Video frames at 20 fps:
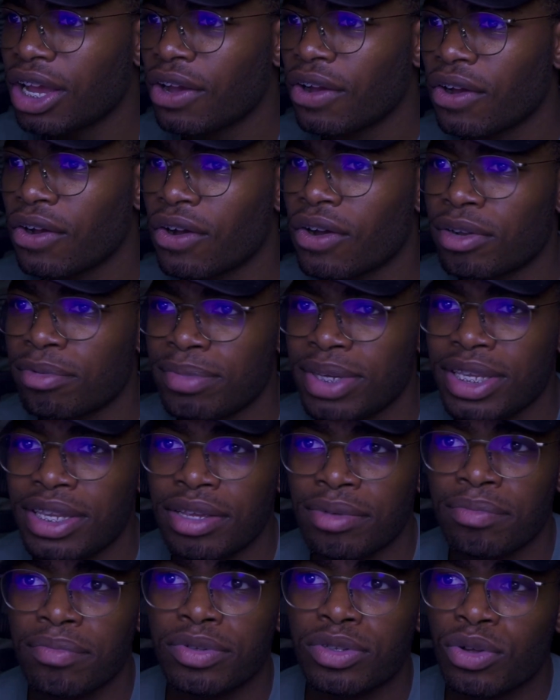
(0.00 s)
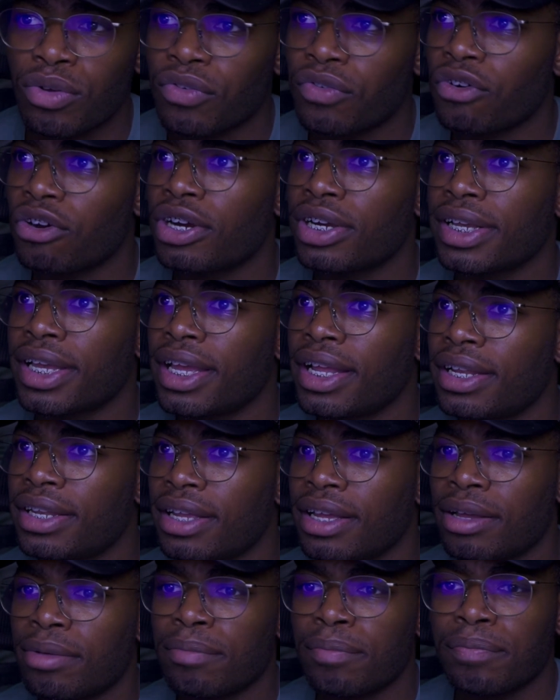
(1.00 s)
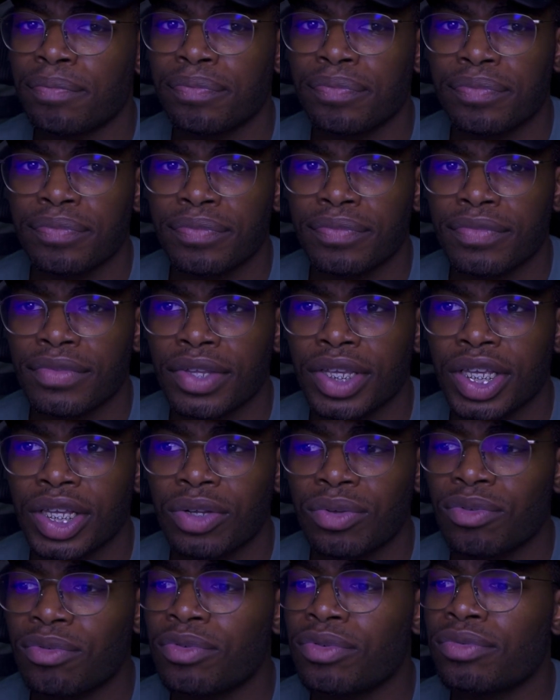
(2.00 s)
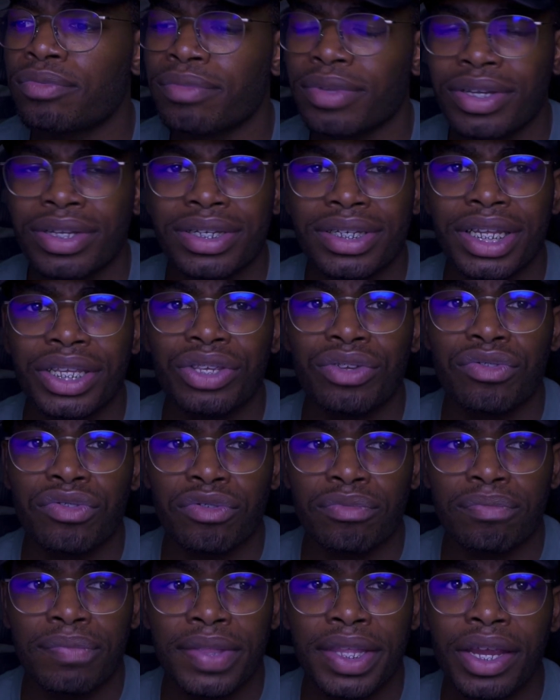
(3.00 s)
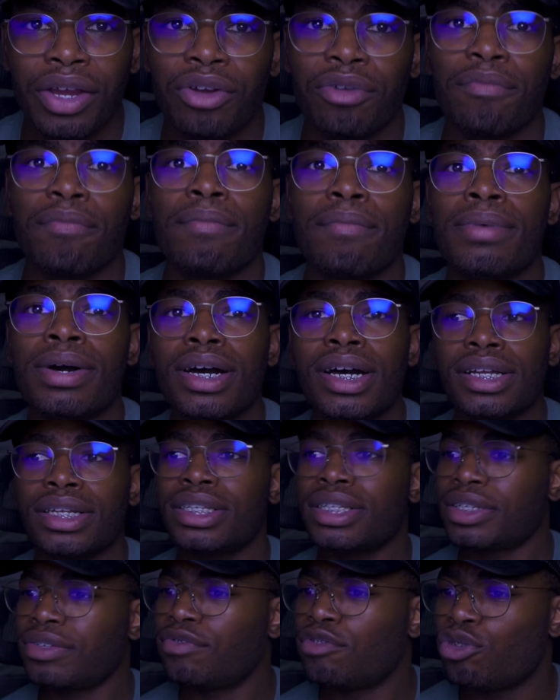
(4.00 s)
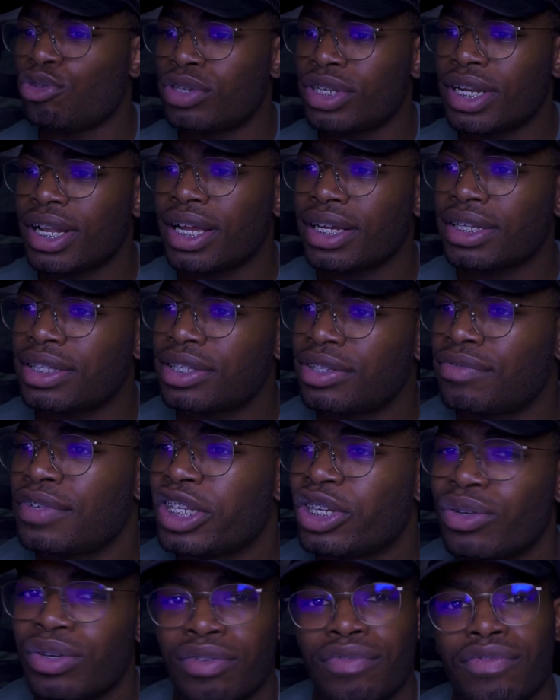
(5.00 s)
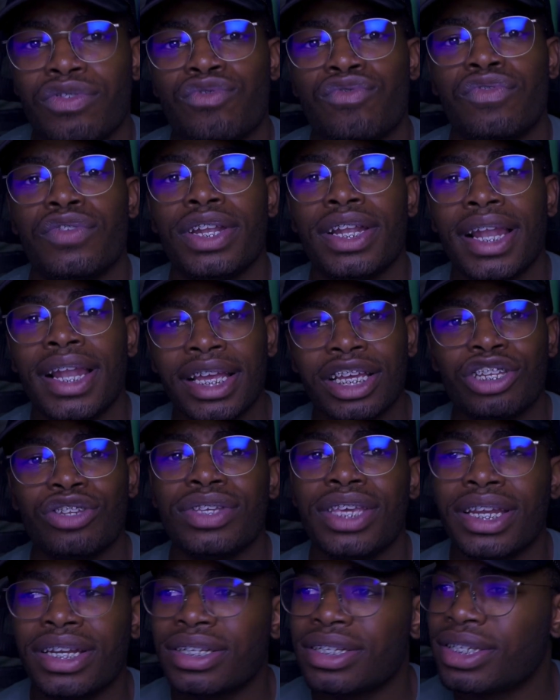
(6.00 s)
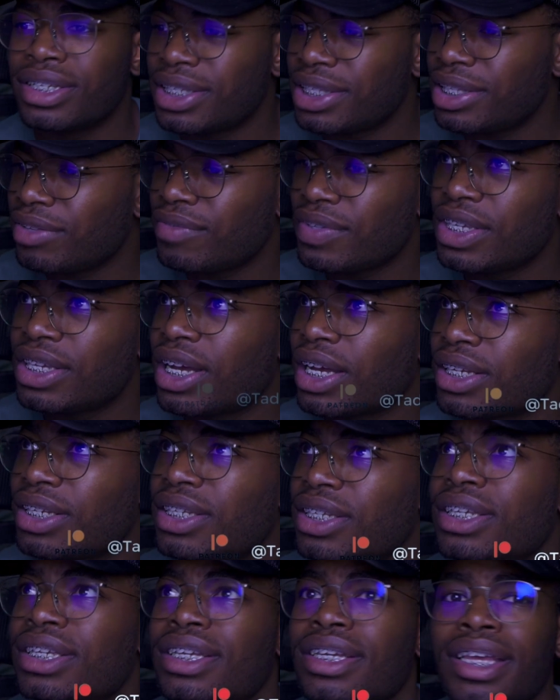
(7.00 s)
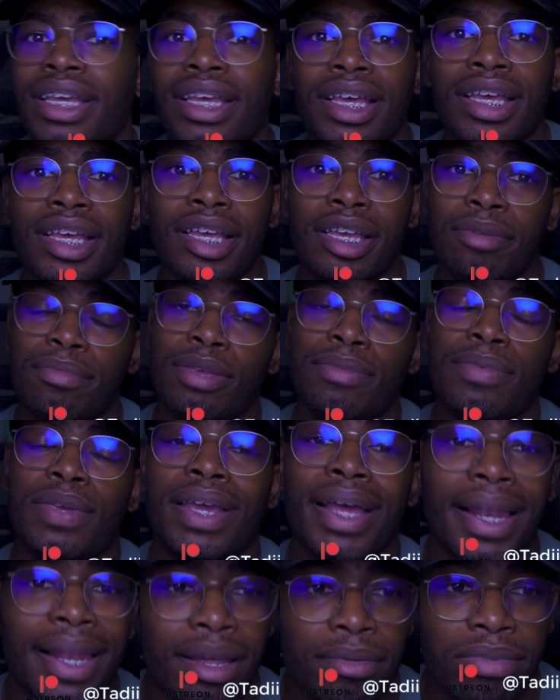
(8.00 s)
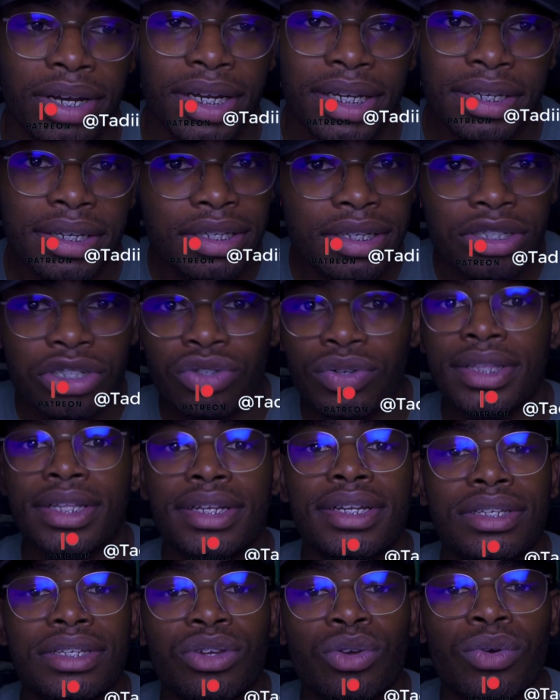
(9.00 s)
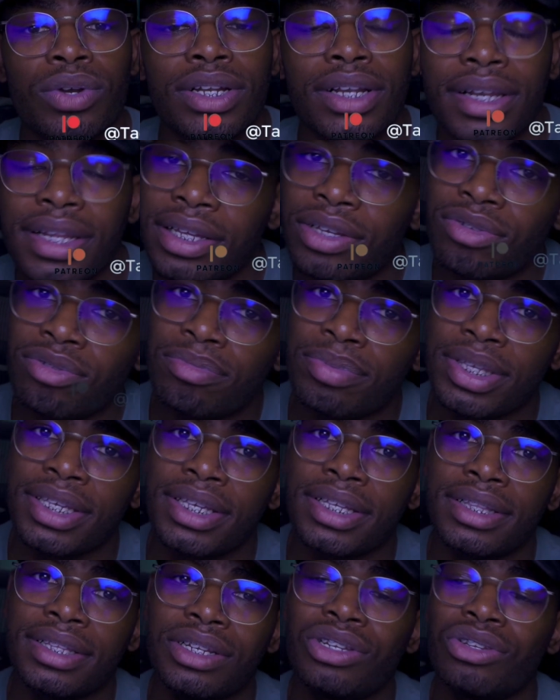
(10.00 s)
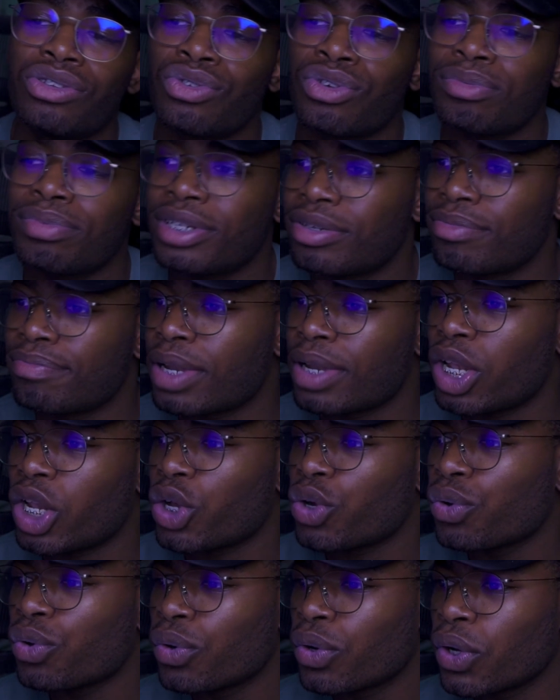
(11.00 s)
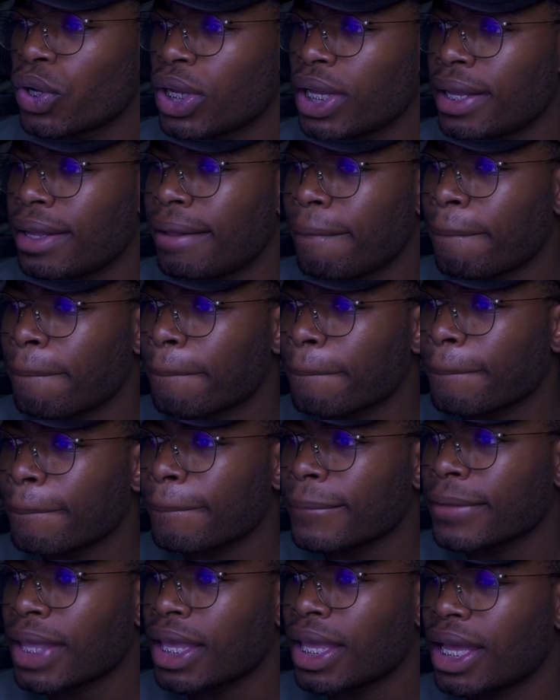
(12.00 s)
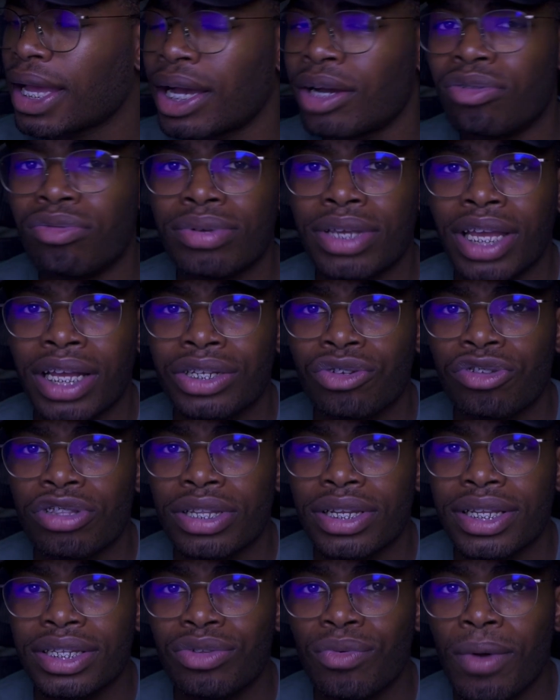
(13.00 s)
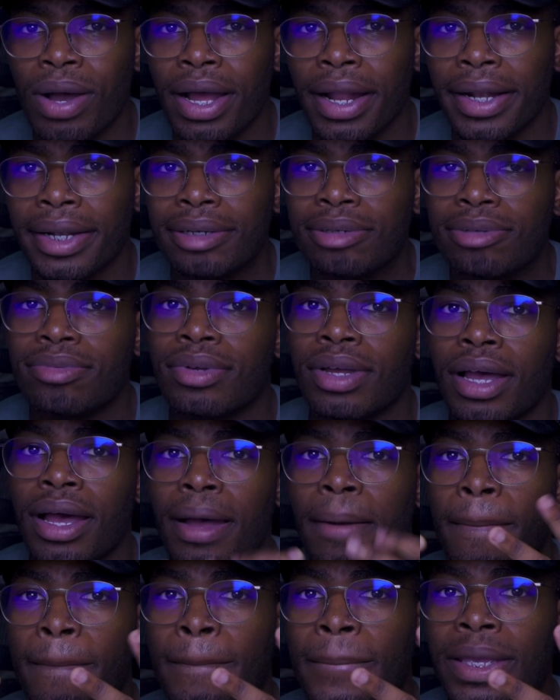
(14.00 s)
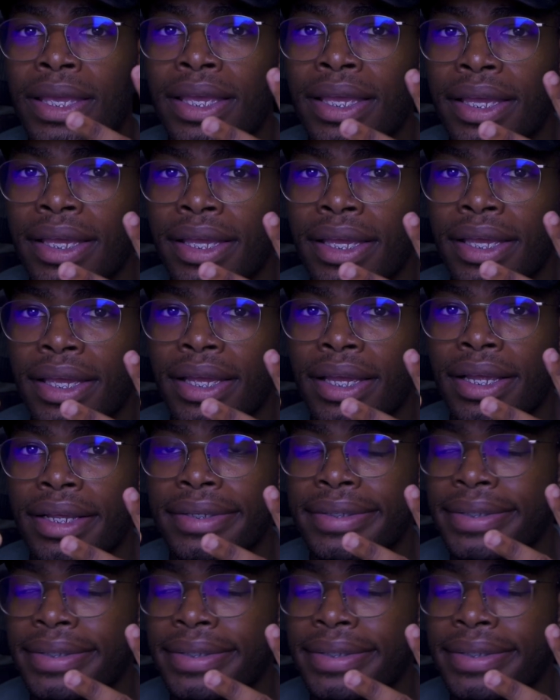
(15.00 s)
on medium so far and um, we'll continue from there but if you did like this video if you would like to get into cv hunting maybe collaborate join the discord link will be in the description below i will catch you in the next one Please